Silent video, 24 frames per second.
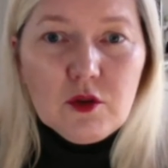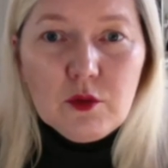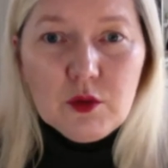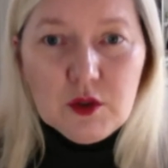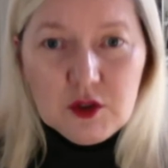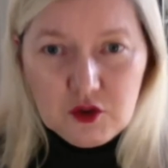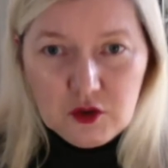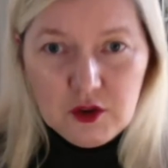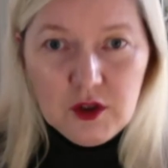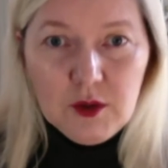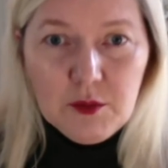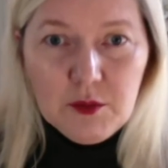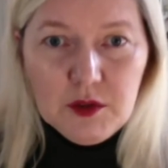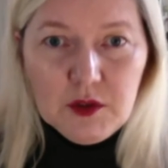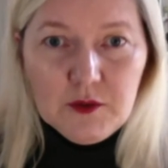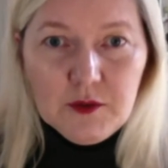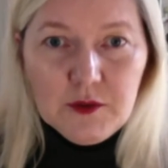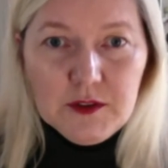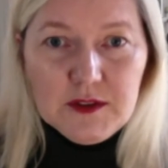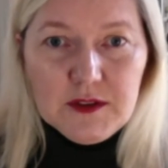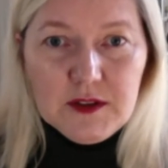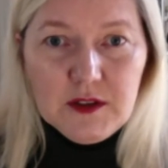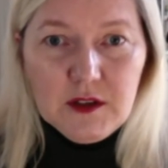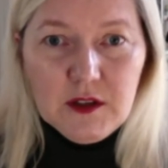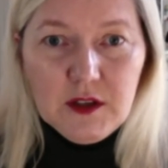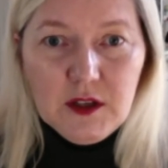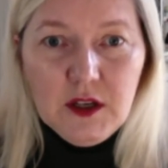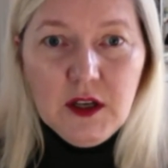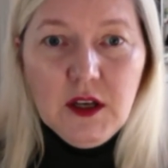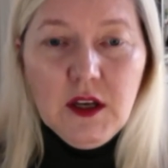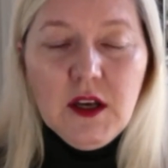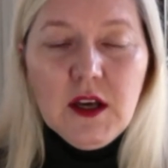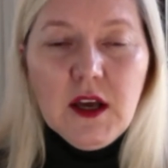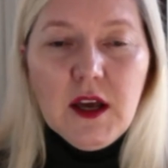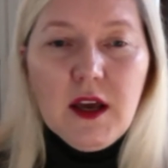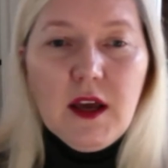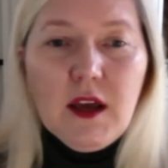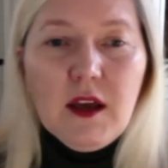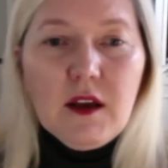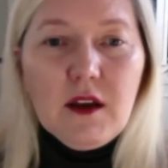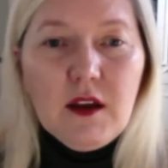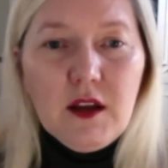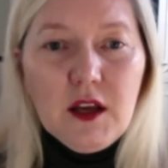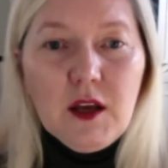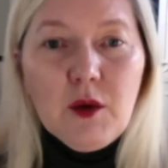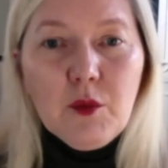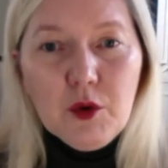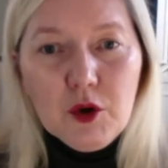a treatment facility, and
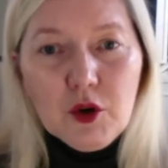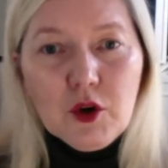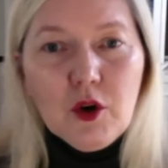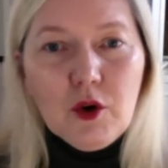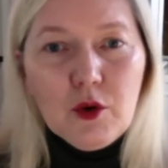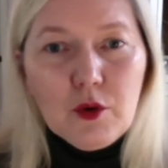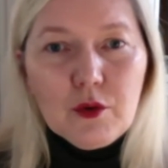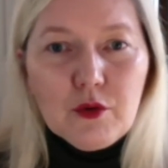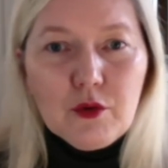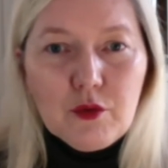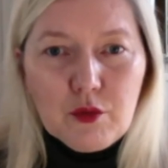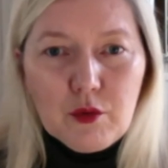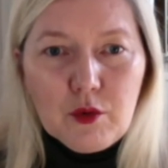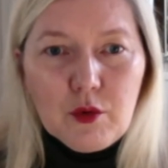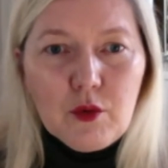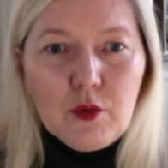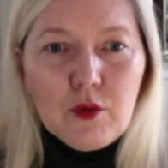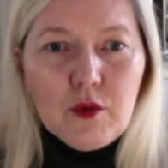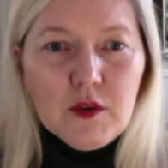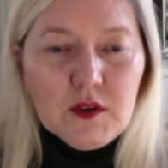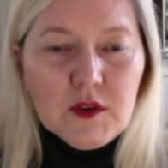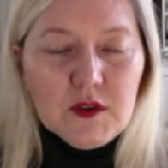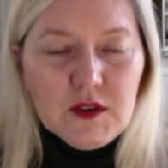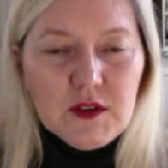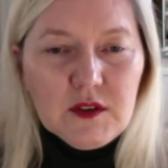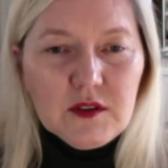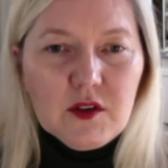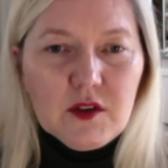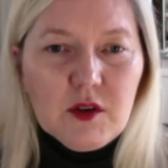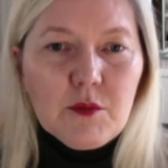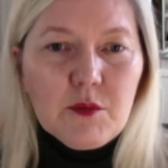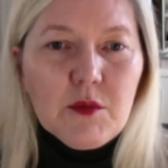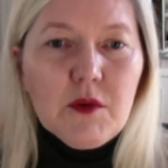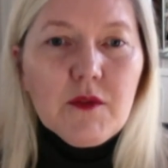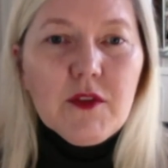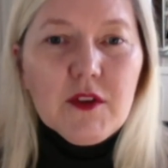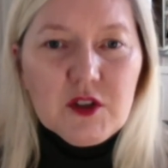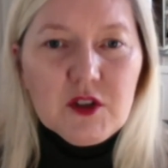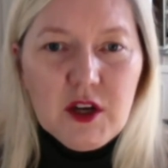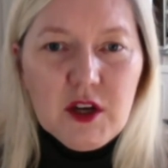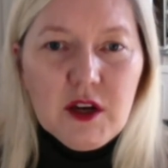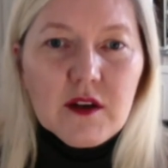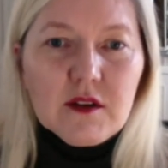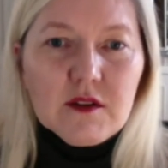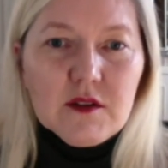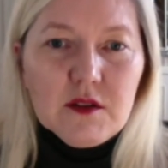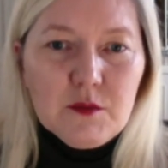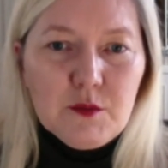he will go through the system of the
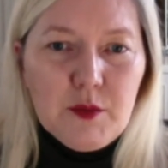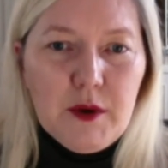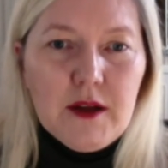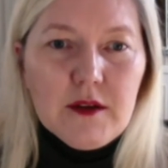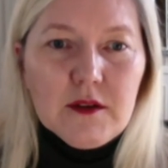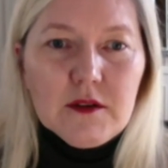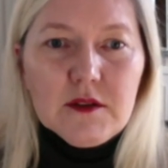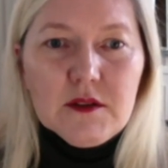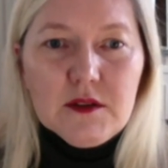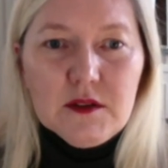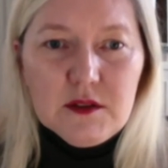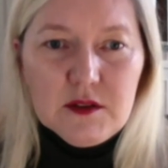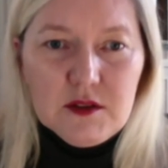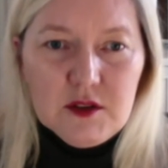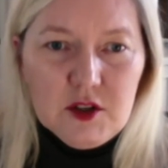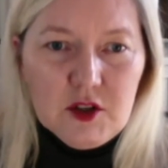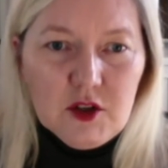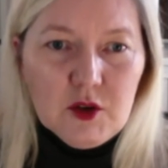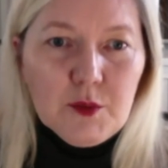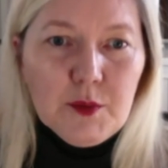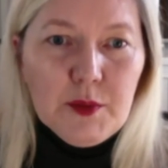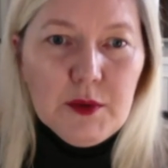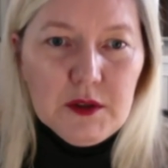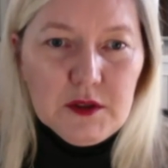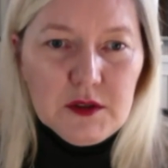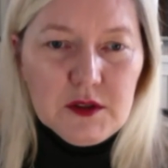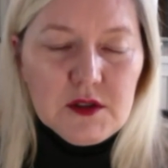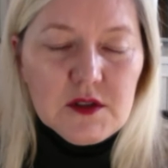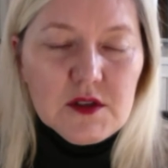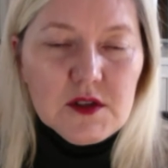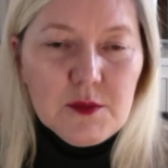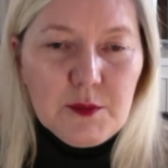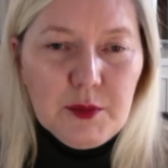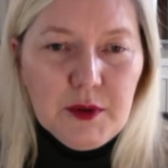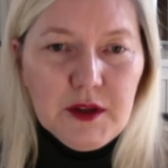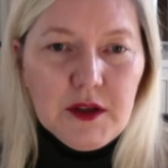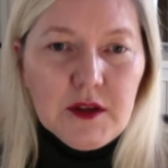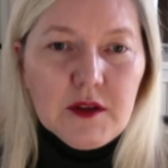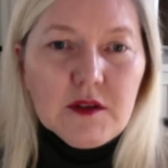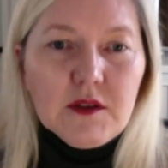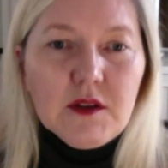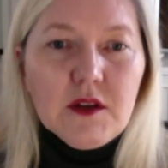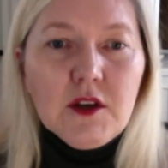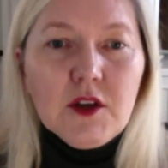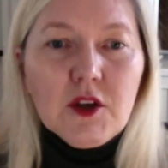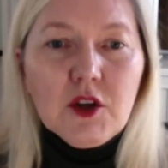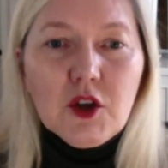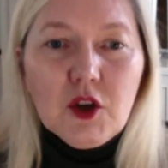checks and balances that are built into place,
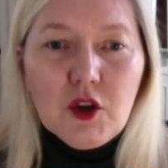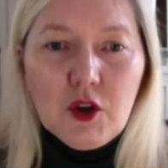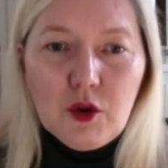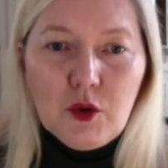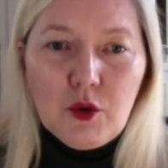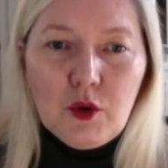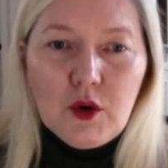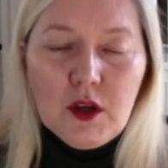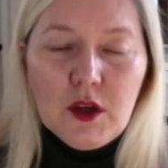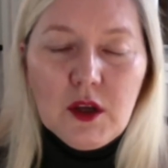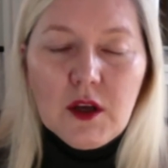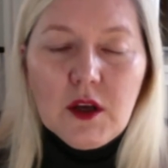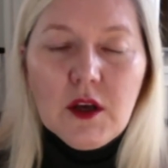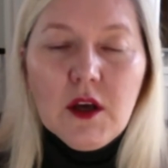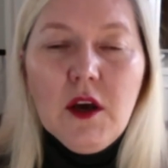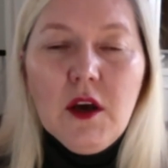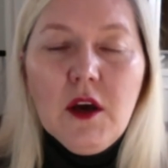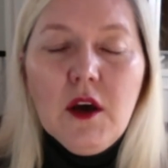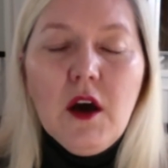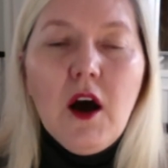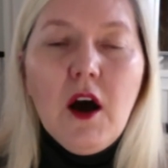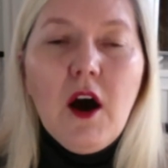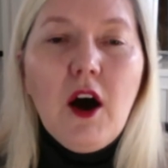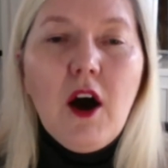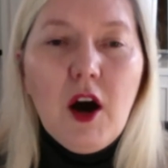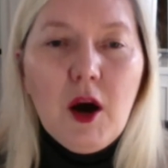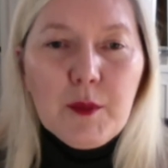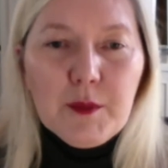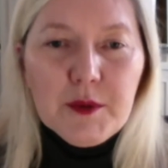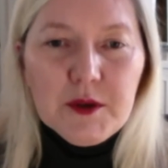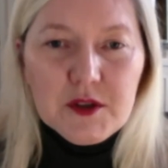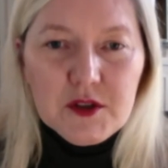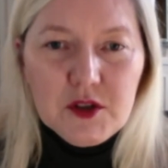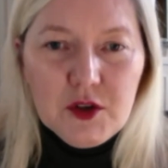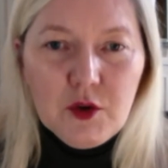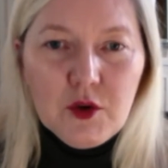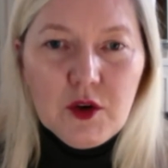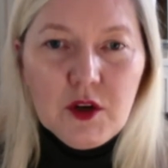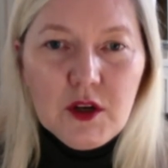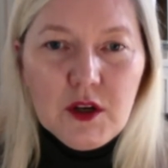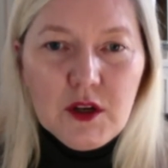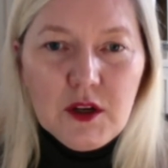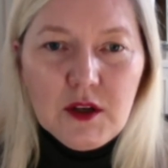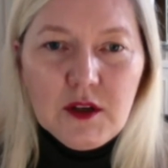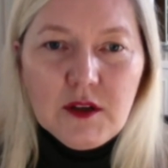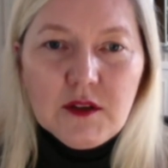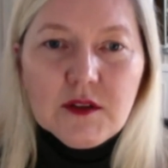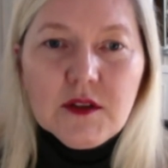including
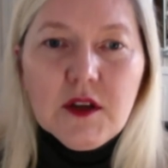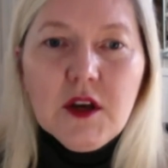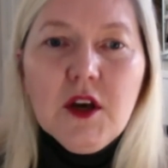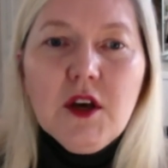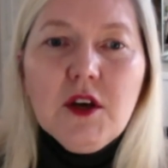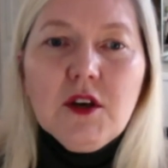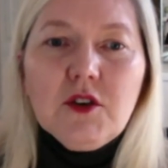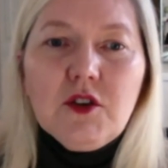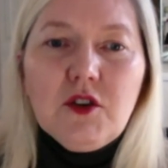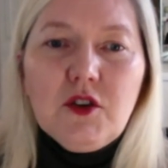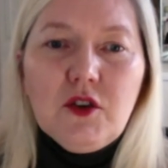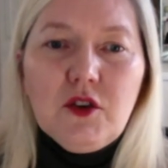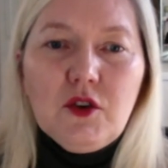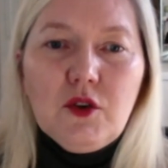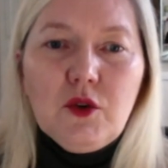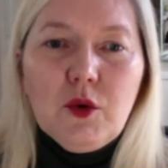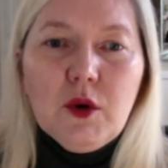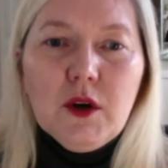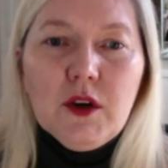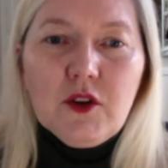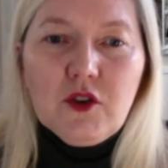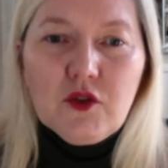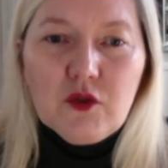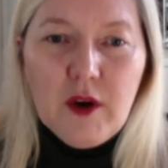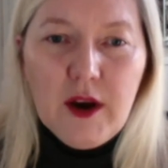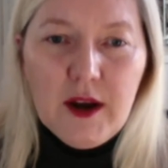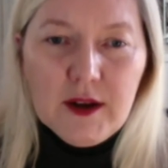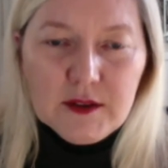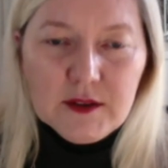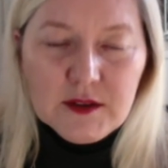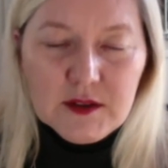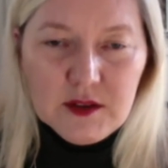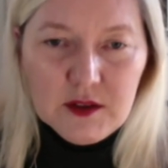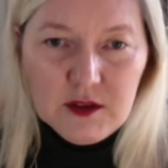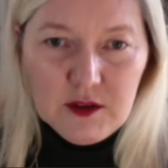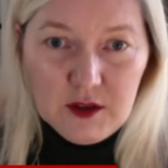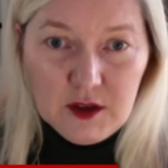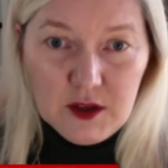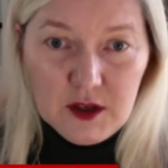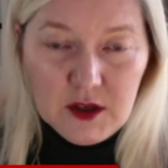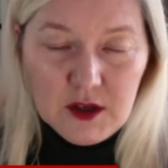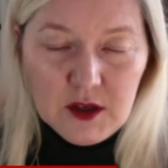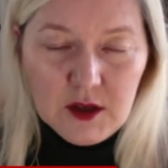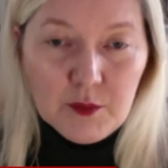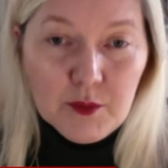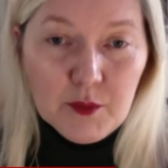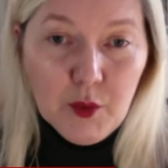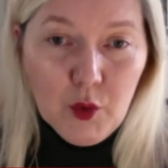opportunities to address the
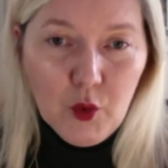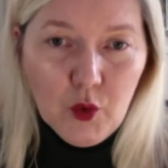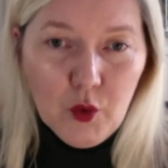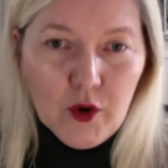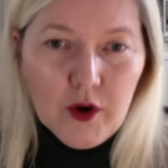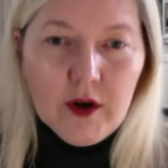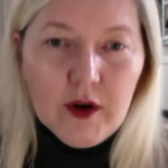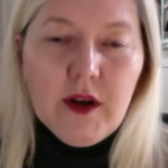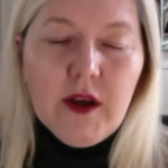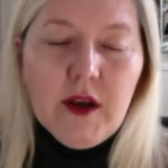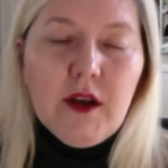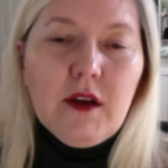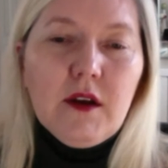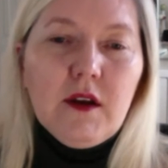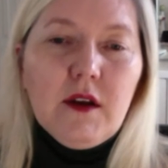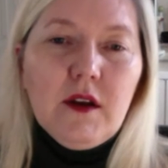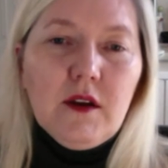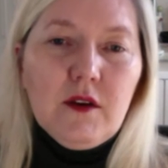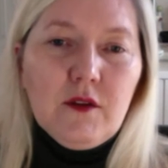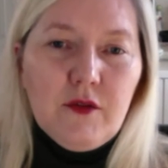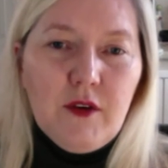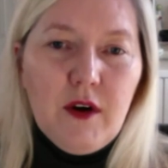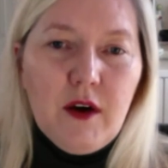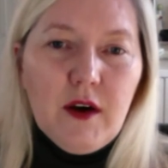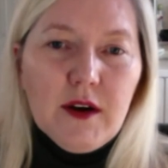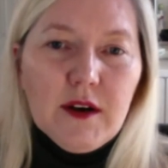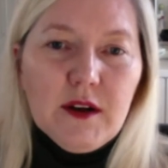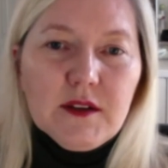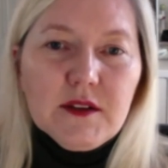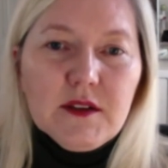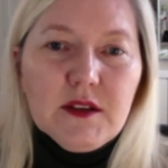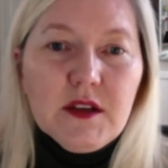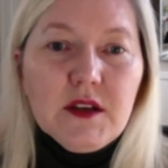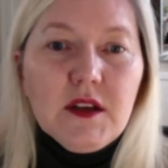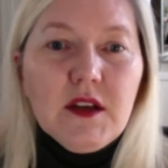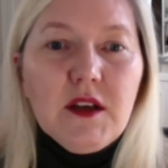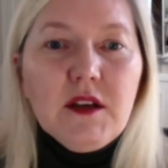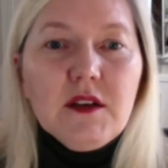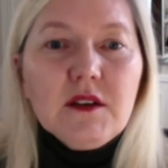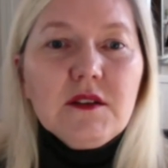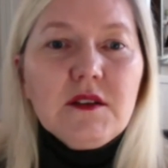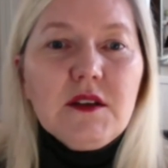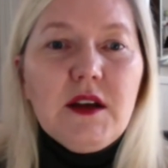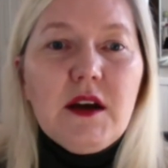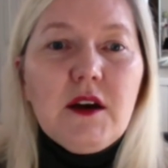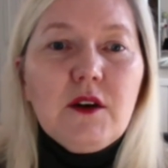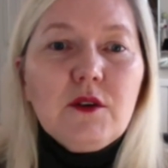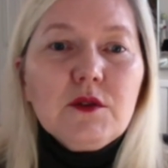board and advise that he is
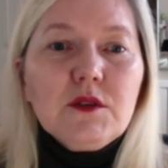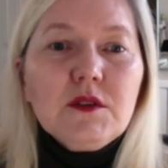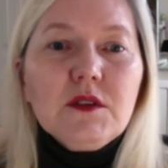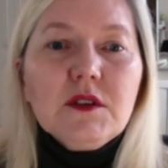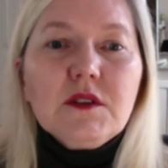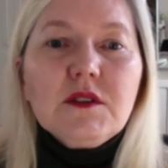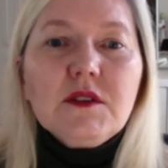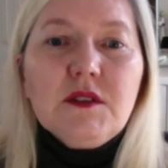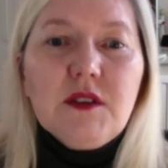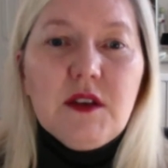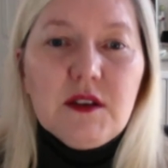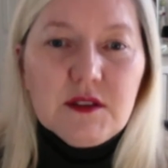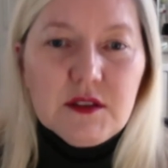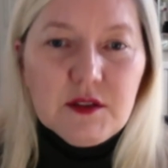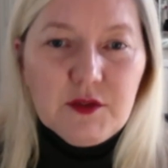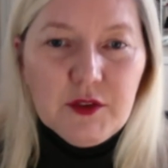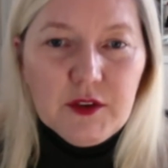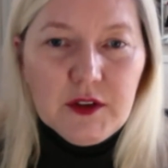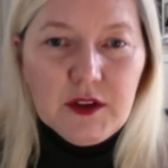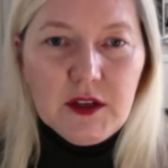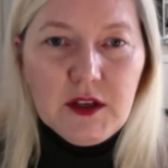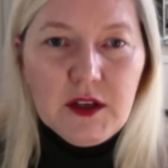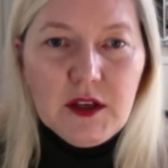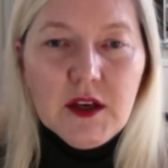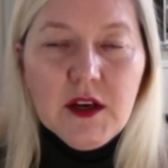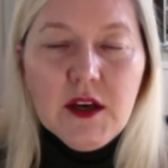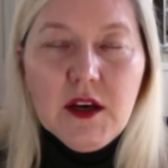now successfully